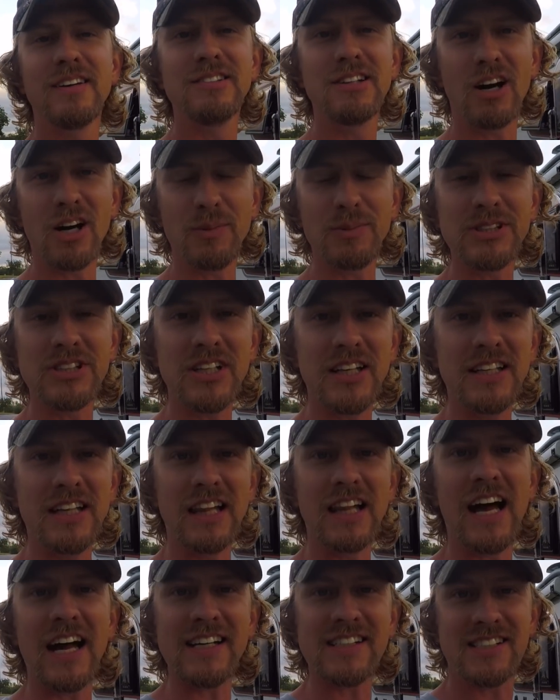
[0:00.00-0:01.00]
Y'all gonna be seeing the
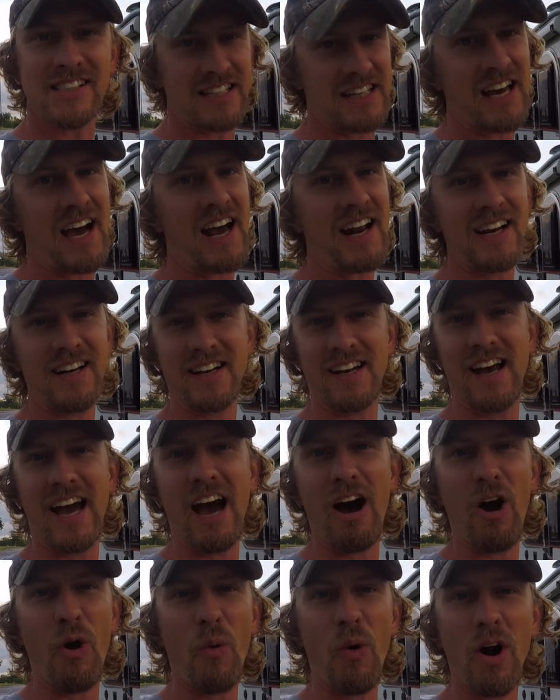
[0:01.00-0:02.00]
lights tonight,
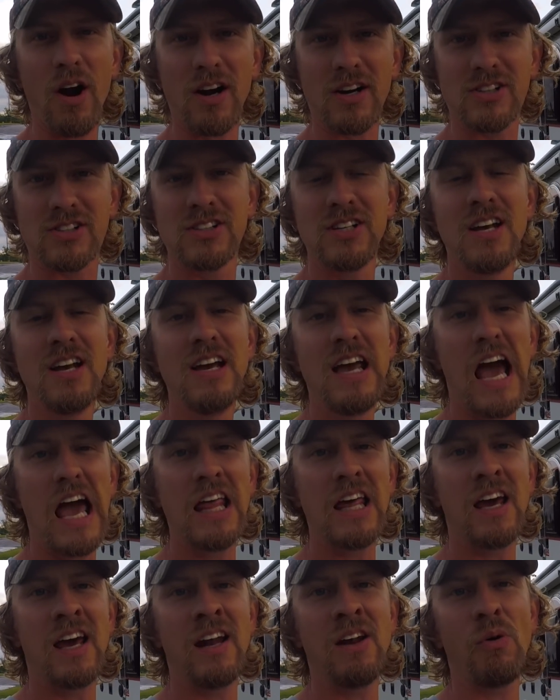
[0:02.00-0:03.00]
how it works,
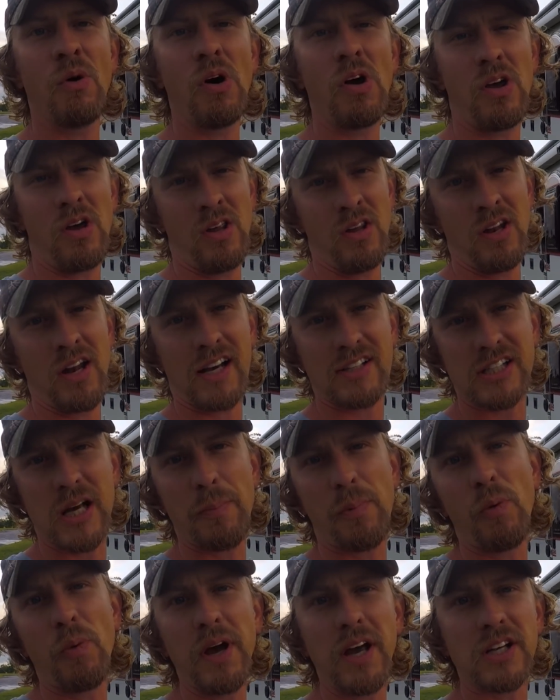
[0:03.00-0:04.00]
and then in the next
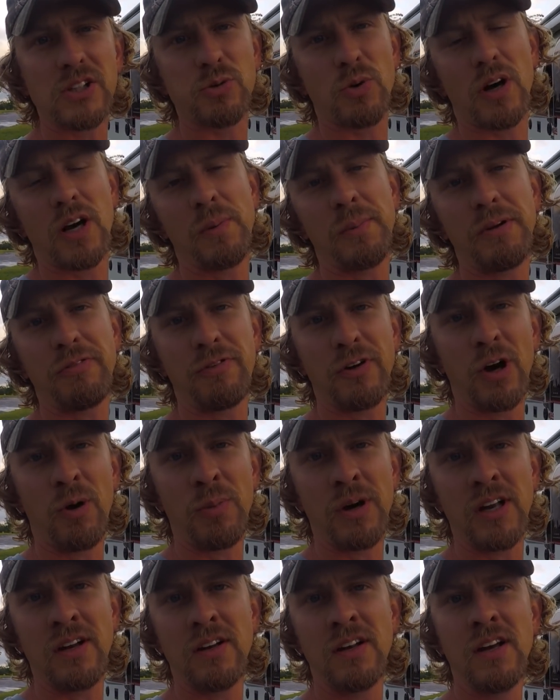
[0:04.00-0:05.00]
couple weeks we're gonna be
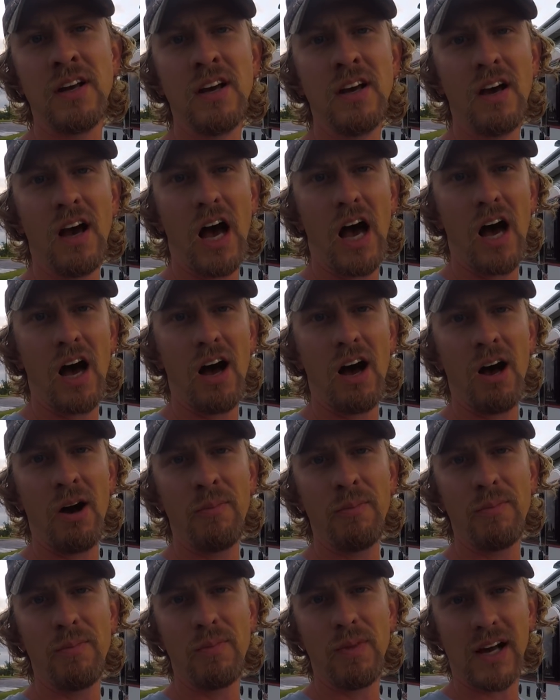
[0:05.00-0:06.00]
filming,
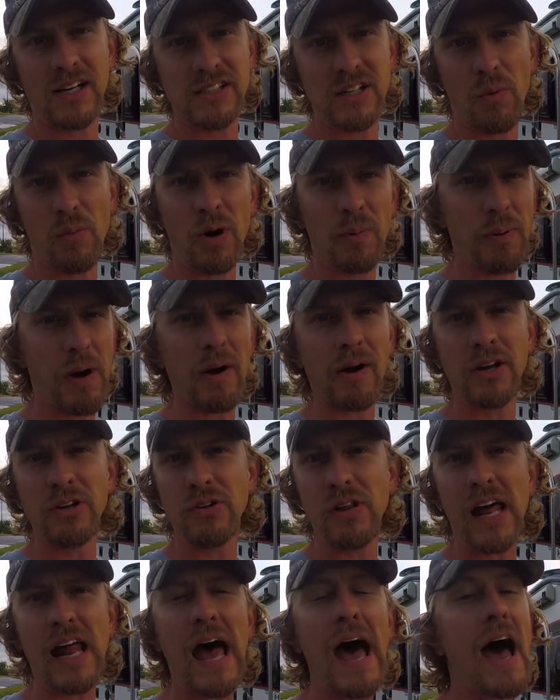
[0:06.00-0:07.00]
like I said, we're probably gonna
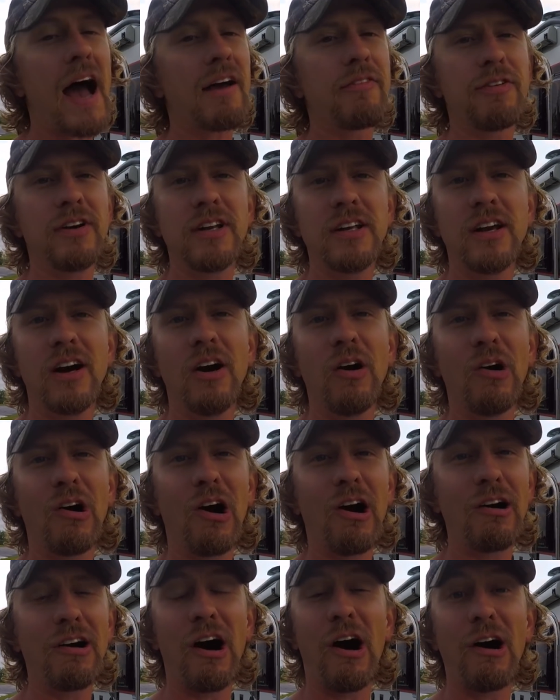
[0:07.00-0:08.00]
do that hack video,
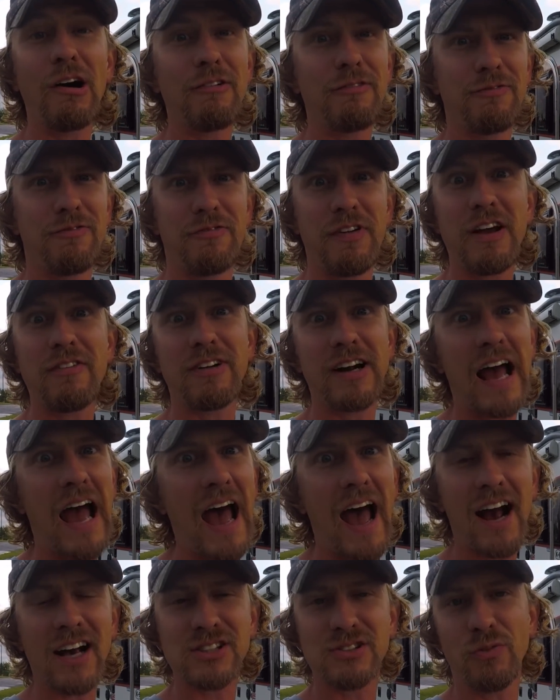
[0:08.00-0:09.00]
our favorite
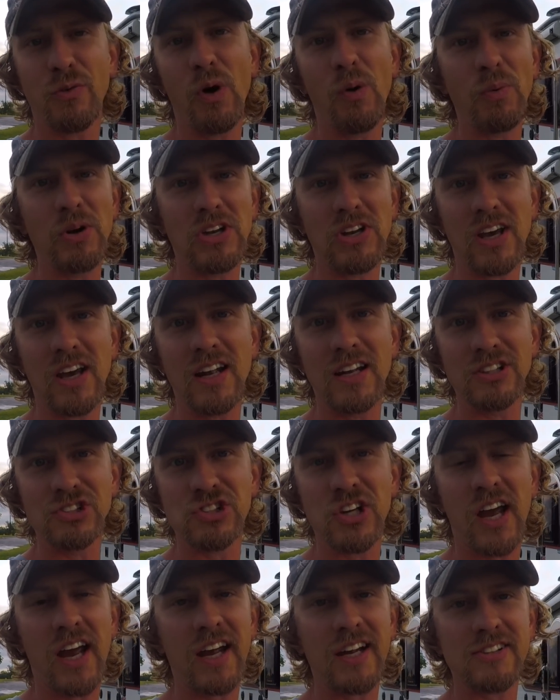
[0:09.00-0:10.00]
hacks and what we did and
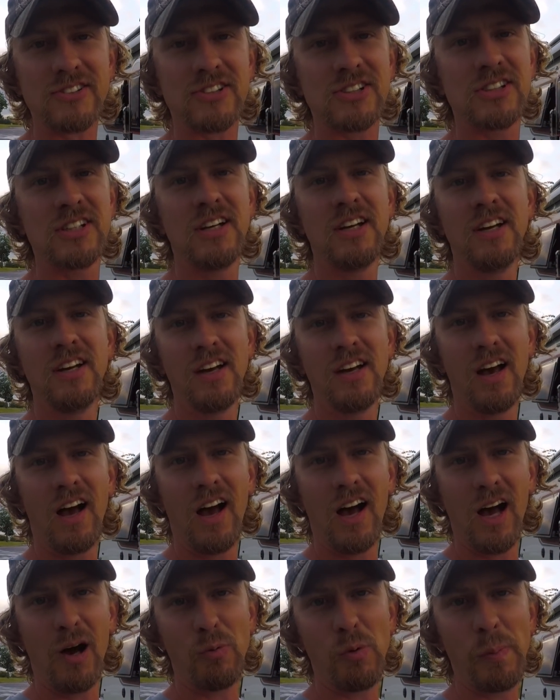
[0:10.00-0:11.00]
changed.
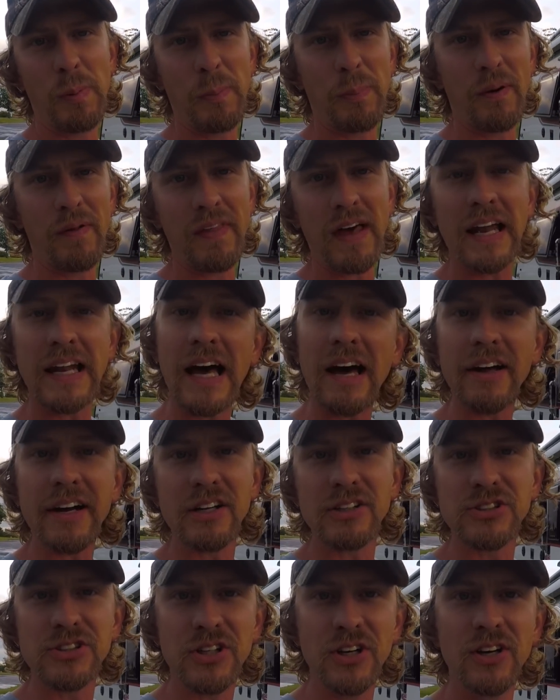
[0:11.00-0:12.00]
We'll be putting that out
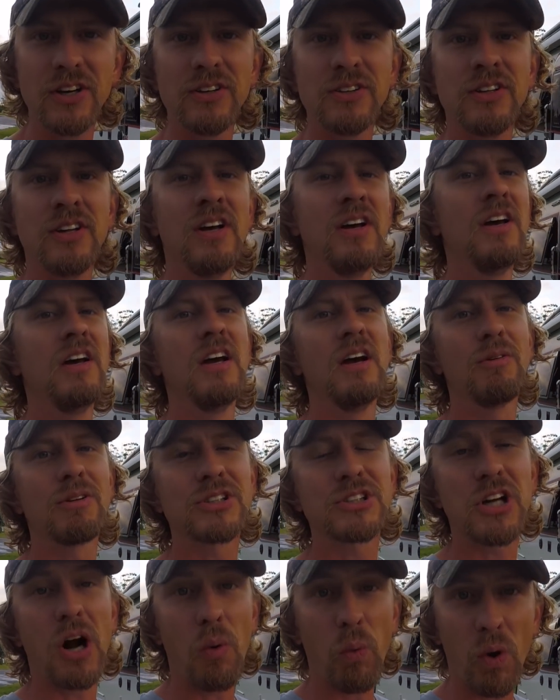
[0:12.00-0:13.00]
here soon. We're
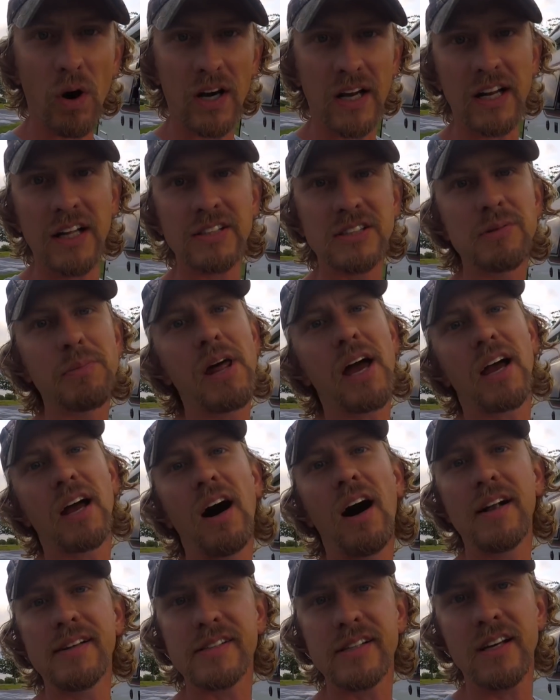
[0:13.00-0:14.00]
gonna start working in some of that
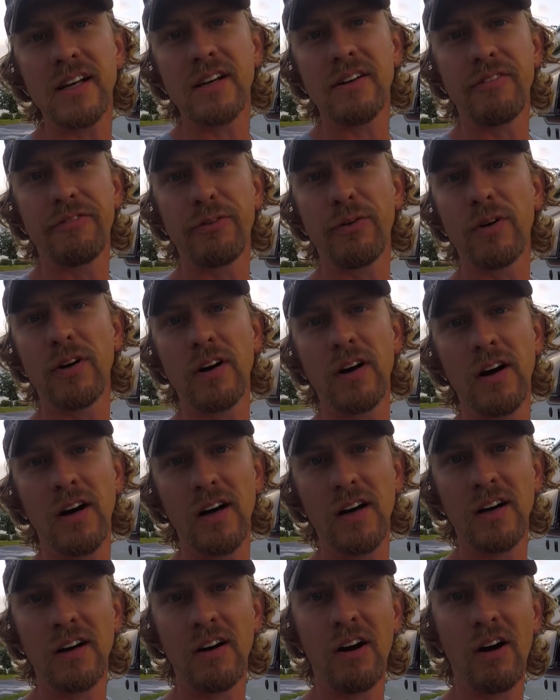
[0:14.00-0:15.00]
content for
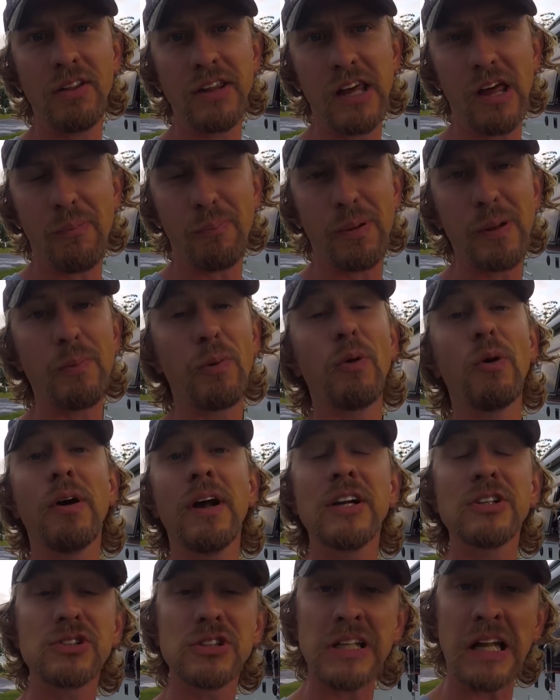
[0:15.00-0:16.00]
all the people who are
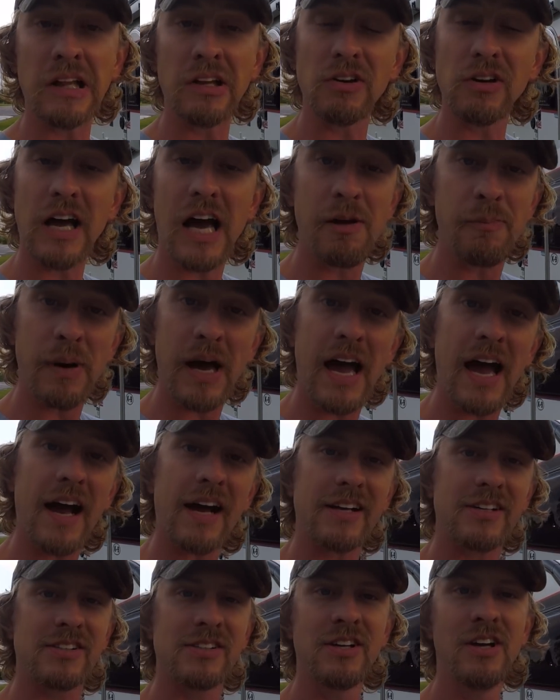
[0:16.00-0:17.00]
interested in Little Guy
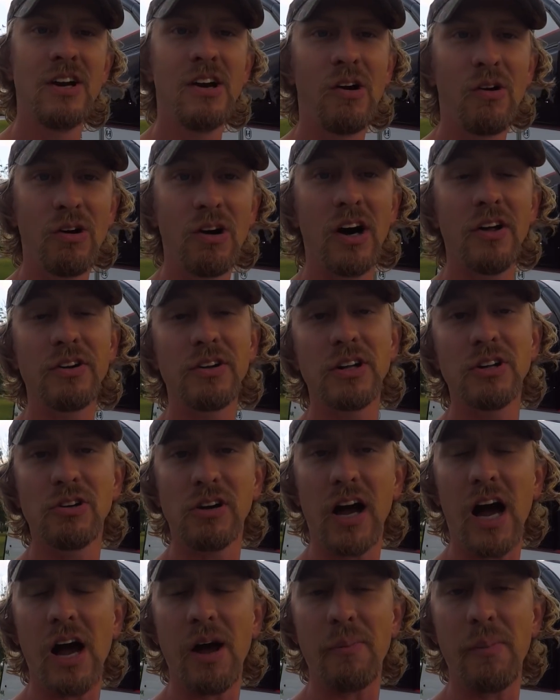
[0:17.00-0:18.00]
Max or other Little
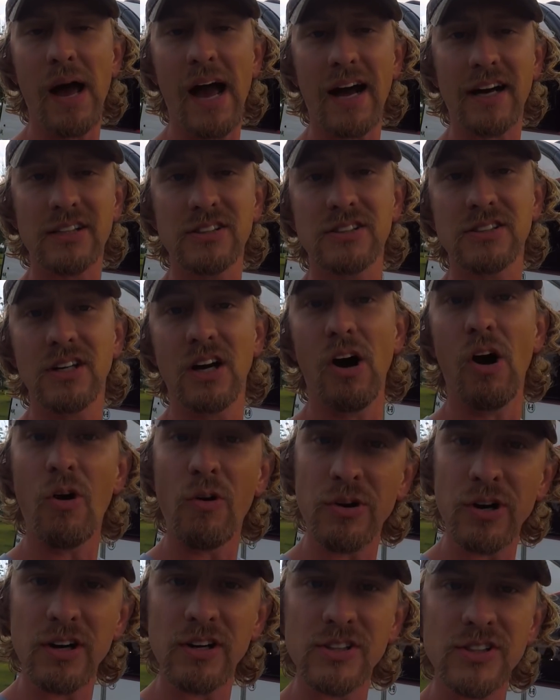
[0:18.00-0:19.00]
Guy Max
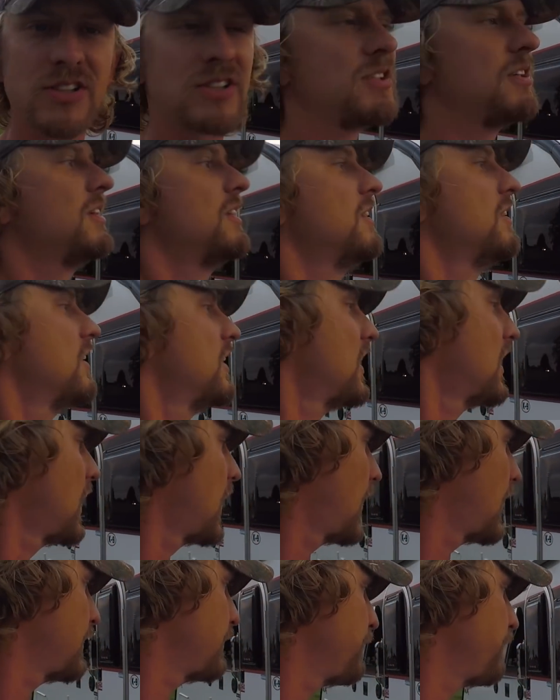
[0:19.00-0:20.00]
owners.
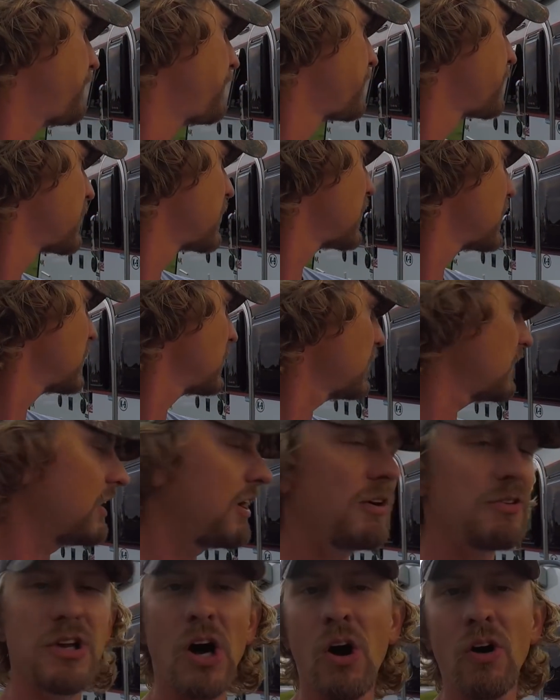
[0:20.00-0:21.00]
You
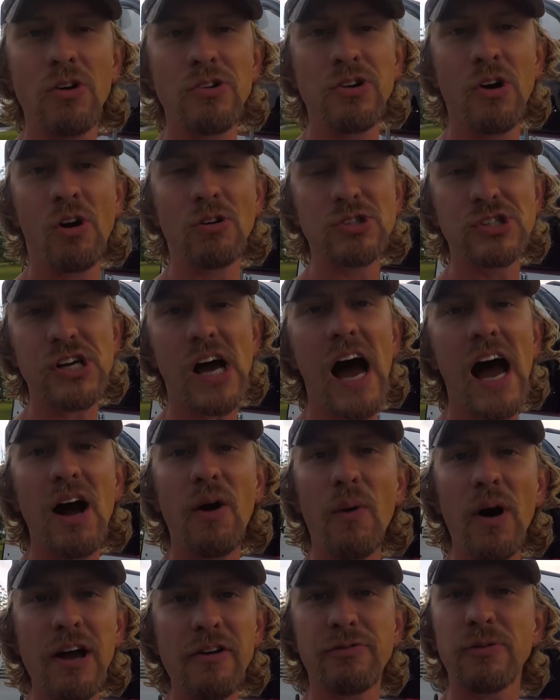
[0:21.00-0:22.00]
know, don't shy
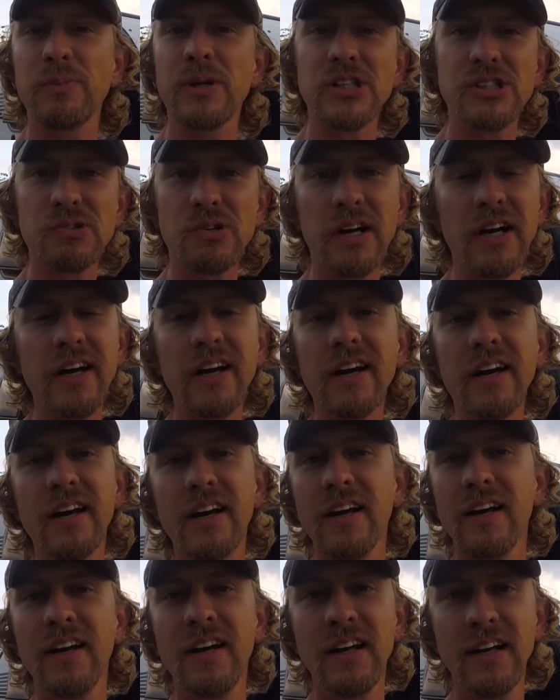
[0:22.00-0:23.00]
away from this rig.
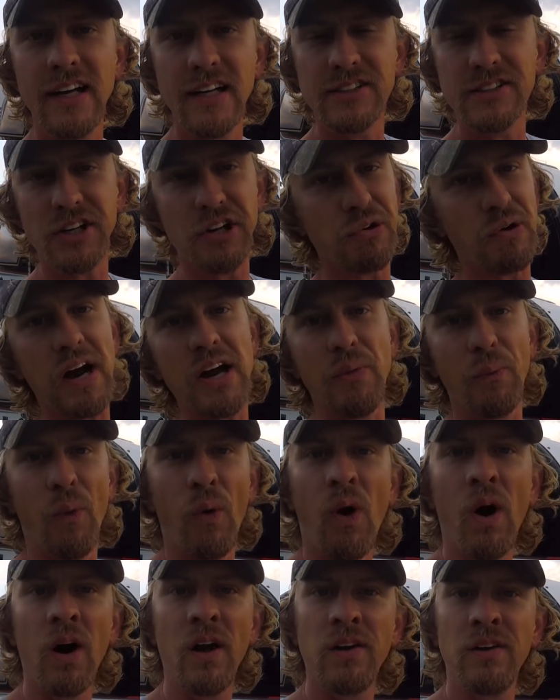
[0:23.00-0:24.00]
It's a great
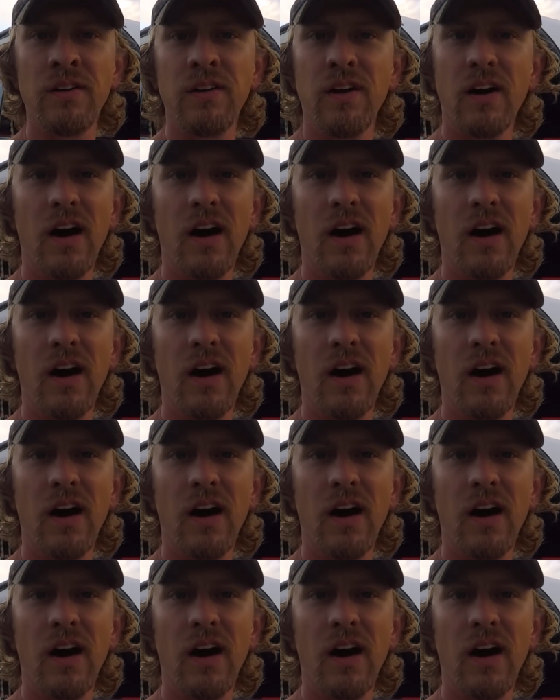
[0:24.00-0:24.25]
one.